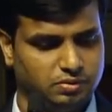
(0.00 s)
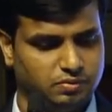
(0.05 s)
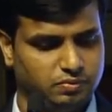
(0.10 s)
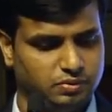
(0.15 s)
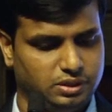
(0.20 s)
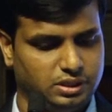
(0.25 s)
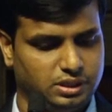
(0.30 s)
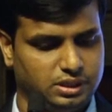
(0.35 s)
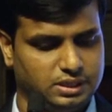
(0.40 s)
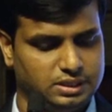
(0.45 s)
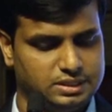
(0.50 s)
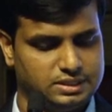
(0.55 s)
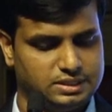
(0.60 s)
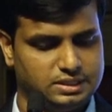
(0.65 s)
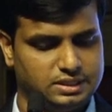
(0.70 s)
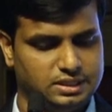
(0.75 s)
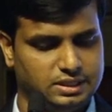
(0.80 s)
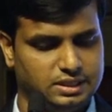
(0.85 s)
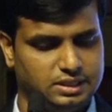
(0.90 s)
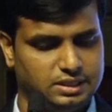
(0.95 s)
We can
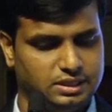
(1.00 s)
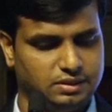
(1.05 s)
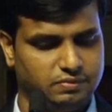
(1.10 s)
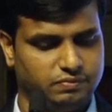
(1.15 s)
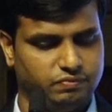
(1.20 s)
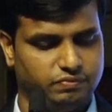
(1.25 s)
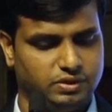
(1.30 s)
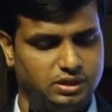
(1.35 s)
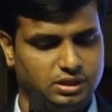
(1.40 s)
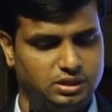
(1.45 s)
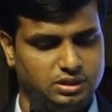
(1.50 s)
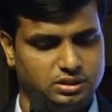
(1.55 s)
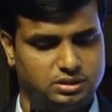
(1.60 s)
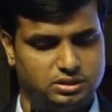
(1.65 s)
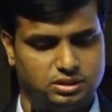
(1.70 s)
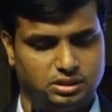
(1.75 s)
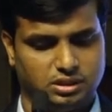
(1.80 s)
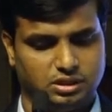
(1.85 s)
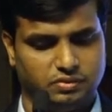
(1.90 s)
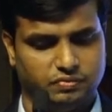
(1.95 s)
see a very
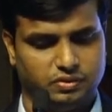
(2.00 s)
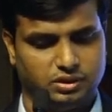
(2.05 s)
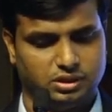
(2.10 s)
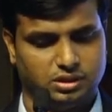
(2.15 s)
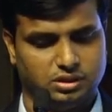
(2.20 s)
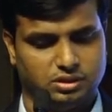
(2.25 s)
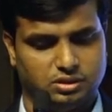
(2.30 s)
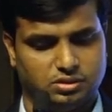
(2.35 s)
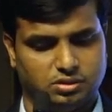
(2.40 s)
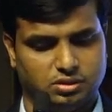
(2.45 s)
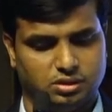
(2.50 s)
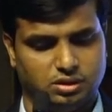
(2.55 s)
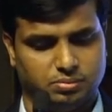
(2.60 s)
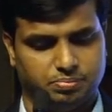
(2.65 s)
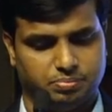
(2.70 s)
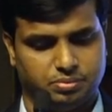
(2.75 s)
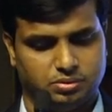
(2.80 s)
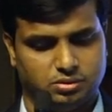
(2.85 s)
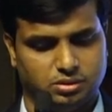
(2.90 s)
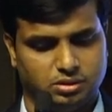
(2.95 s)
significant drop
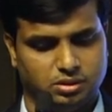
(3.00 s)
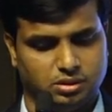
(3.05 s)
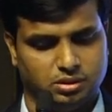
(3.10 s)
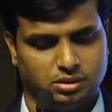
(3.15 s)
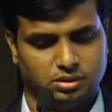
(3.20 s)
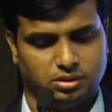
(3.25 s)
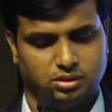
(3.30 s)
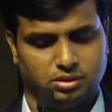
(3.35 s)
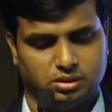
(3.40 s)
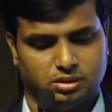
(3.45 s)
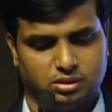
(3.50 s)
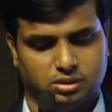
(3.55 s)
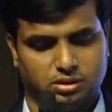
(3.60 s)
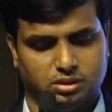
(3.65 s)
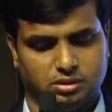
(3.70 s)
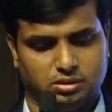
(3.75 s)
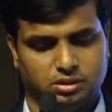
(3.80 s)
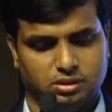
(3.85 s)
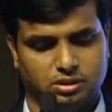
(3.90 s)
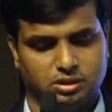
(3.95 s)

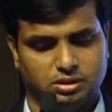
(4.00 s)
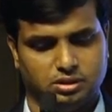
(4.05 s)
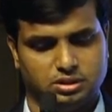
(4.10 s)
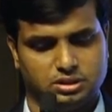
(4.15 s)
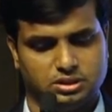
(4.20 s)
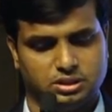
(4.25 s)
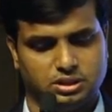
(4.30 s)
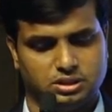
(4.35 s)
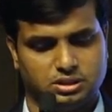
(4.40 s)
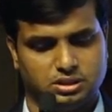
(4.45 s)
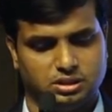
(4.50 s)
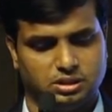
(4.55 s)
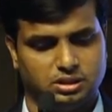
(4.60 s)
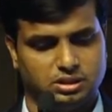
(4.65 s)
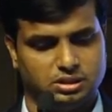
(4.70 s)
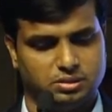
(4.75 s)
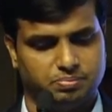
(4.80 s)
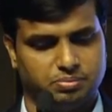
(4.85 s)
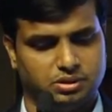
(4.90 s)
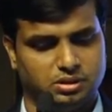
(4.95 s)
in the
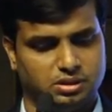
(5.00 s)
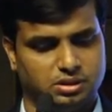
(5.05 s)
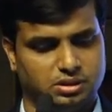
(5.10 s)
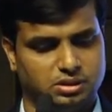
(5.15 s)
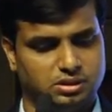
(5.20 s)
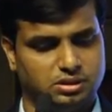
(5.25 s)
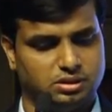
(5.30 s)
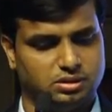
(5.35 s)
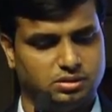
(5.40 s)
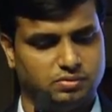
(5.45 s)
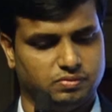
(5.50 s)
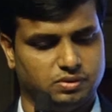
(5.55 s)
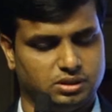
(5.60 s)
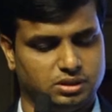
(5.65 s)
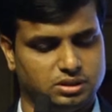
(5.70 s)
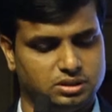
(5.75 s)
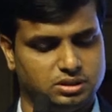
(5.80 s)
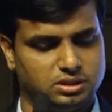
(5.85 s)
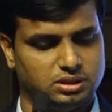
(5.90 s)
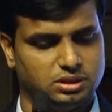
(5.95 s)
60-day period. We
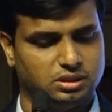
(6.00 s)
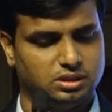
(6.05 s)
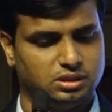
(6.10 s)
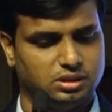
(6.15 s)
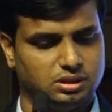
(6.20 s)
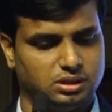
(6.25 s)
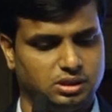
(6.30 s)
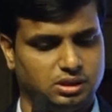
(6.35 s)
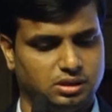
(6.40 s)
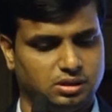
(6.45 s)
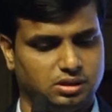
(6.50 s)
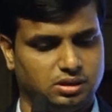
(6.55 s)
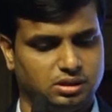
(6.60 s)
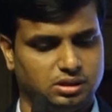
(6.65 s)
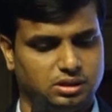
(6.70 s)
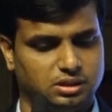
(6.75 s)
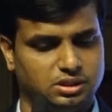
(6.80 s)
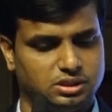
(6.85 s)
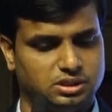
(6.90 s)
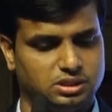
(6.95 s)
can see
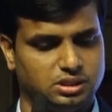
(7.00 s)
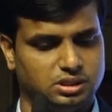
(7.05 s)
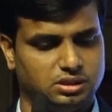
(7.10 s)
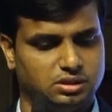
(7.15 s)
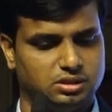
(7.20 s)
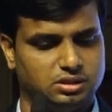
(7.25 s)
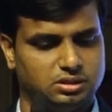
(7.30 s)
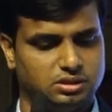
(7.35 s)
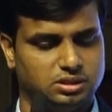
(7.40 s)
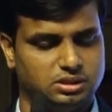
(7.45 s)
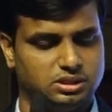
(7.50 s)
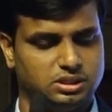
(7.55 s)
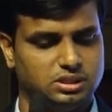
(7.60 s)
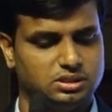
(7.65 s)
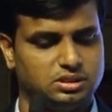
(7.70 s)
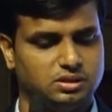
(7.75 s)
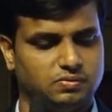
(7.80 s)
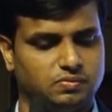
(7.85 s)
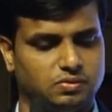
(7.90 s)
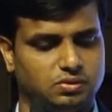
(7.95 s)
initially the
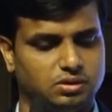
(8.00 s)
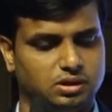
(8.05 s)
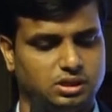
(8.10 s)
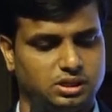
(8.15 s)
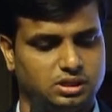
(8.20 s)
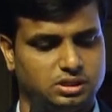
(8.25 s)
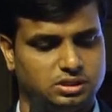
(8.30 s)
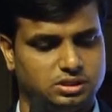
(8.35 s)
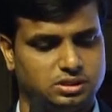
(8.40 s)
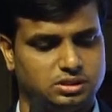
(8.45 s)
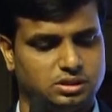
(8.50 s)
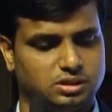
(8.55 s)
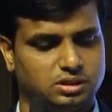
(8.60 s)
change in voltage.